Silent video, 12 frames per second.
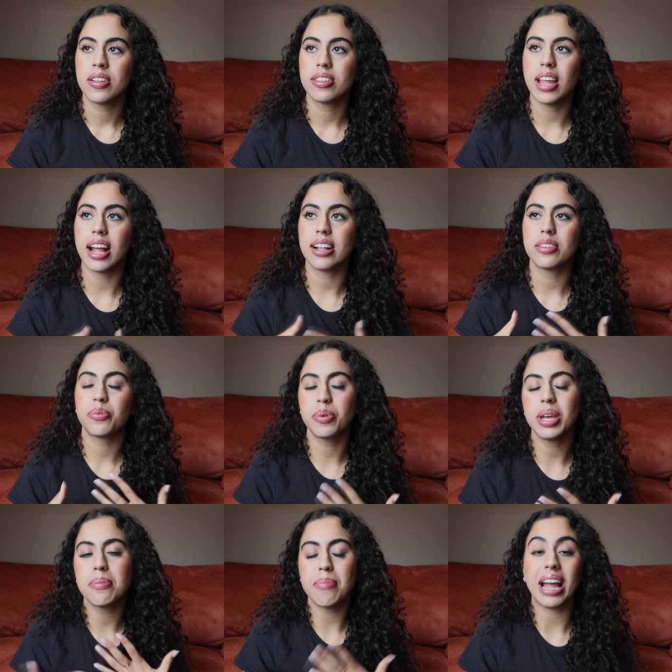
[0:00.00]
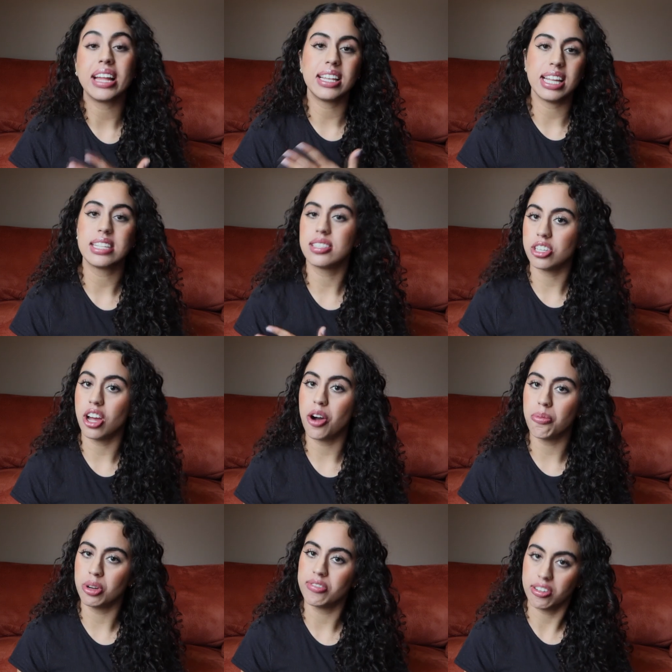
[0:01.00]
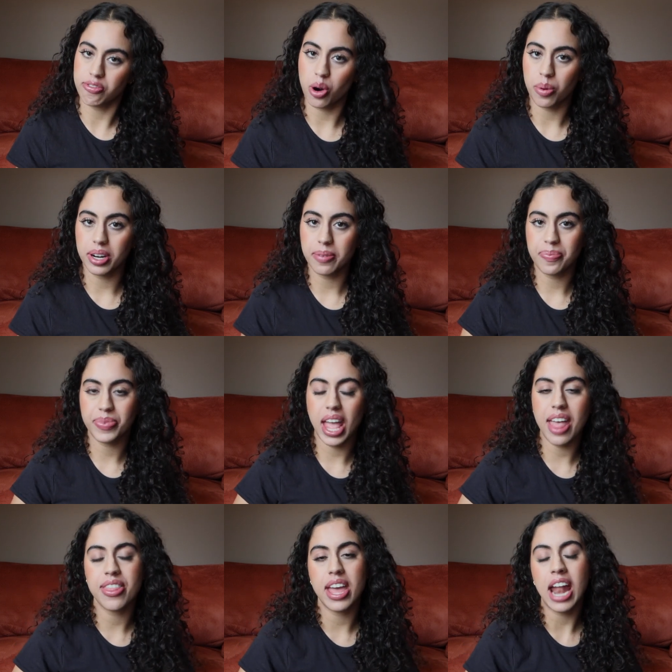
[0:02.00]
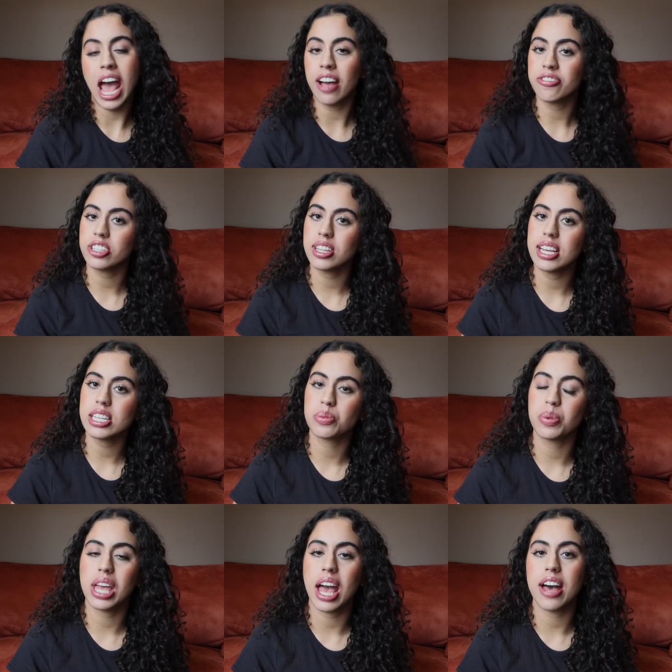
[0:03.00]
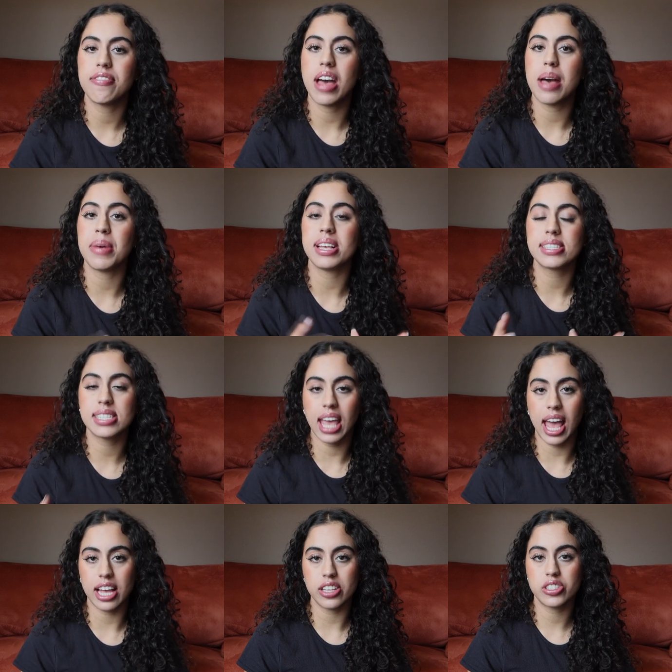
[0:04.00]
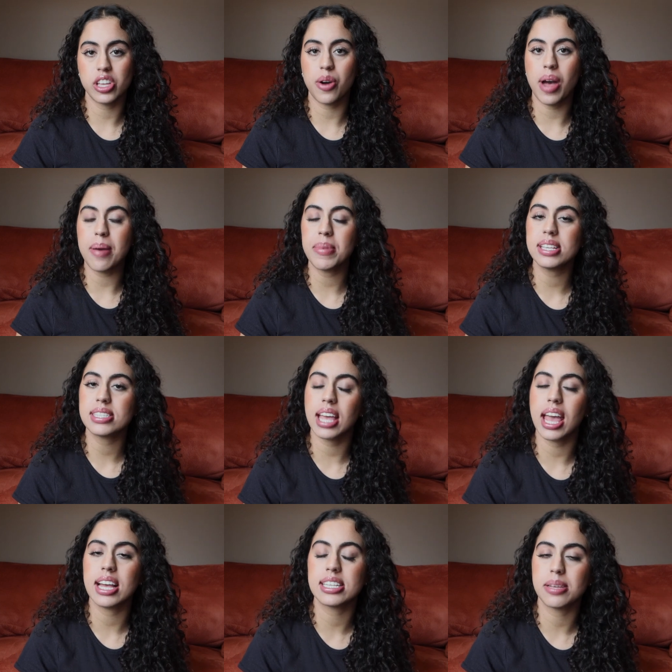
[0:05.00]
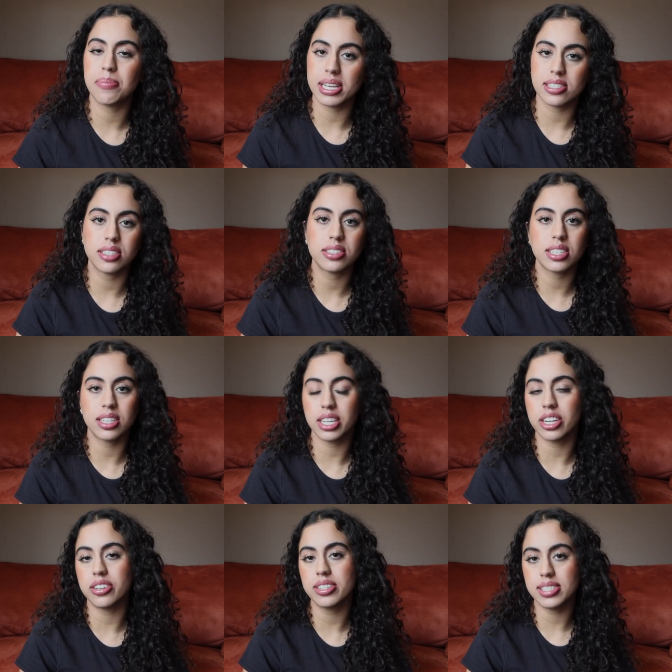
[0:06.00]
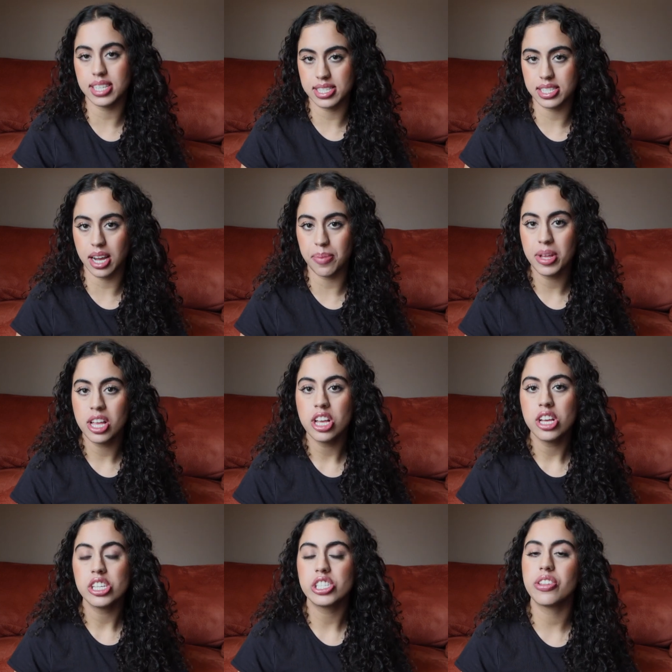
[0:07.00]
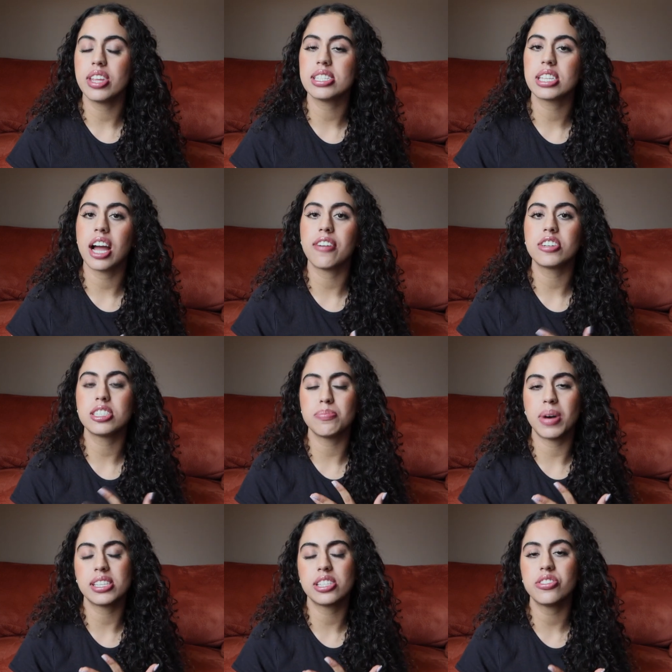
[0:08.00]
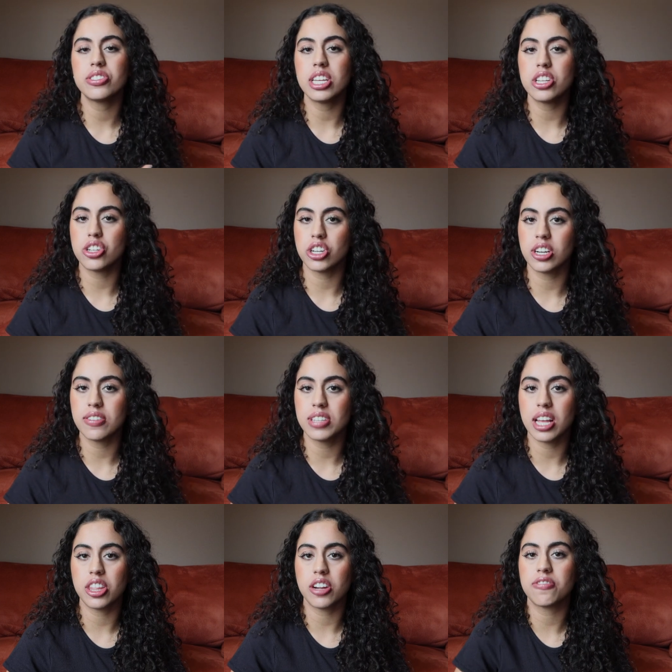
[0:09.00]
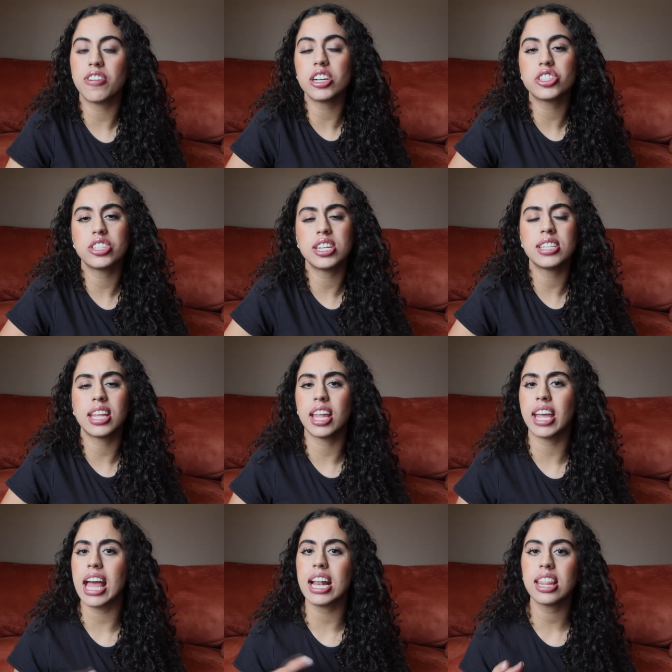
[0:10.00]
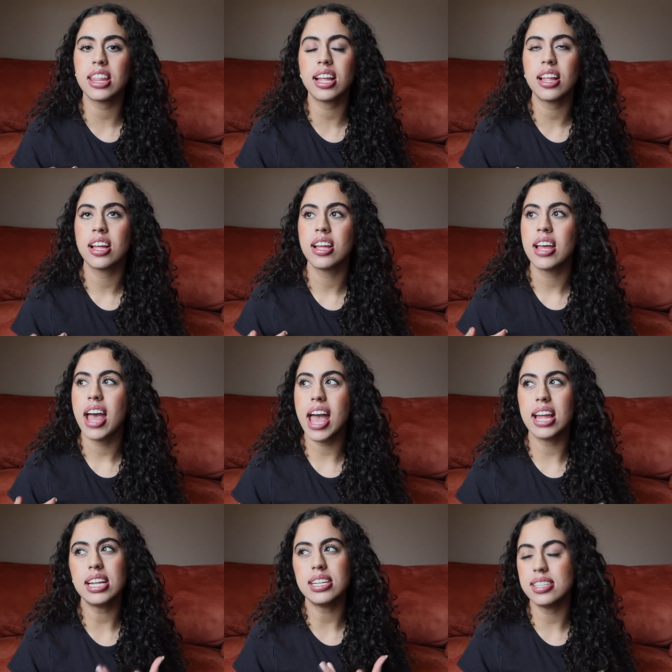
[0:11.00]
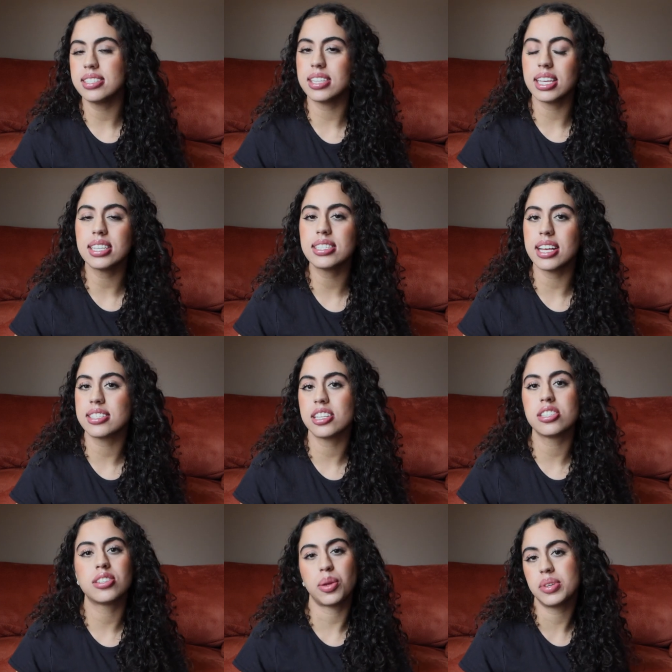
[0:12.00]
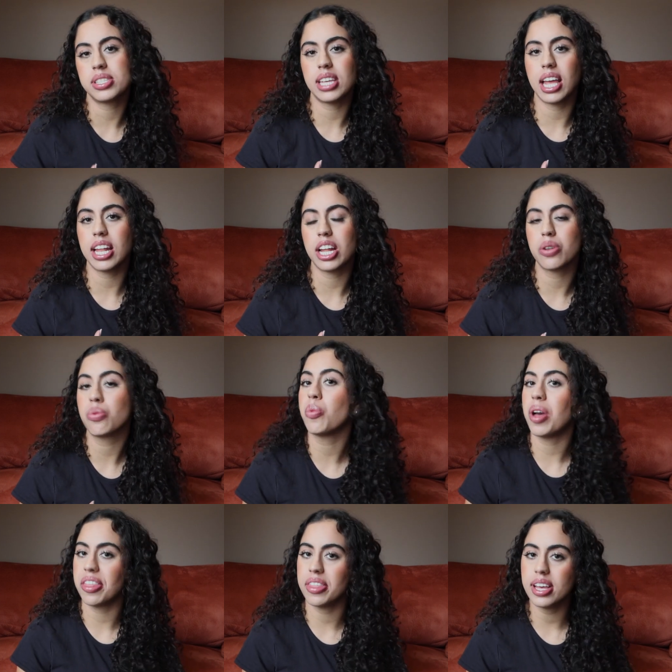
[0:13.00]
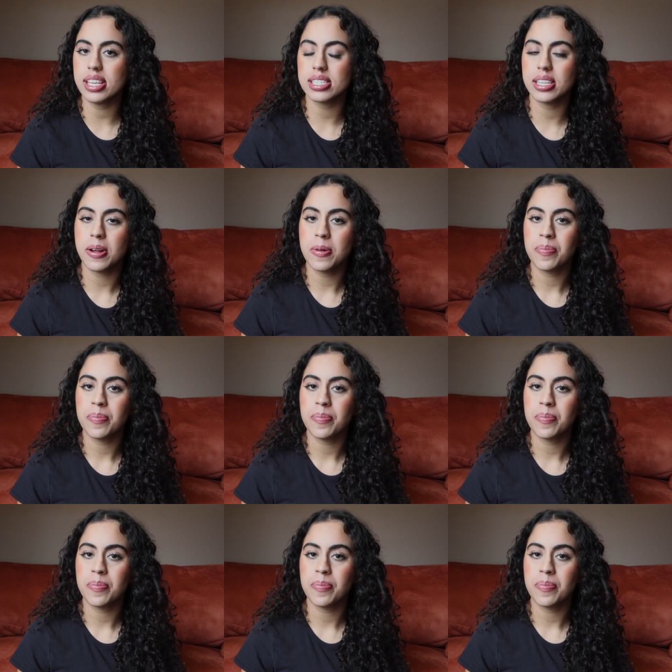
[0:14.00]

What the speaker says: that we might need to know moving forward. And then after this, we have MSK. So MSK is a muscle skeletal system. So this covers muscles and nerves and their functions and like anything, any disease that's associated with this.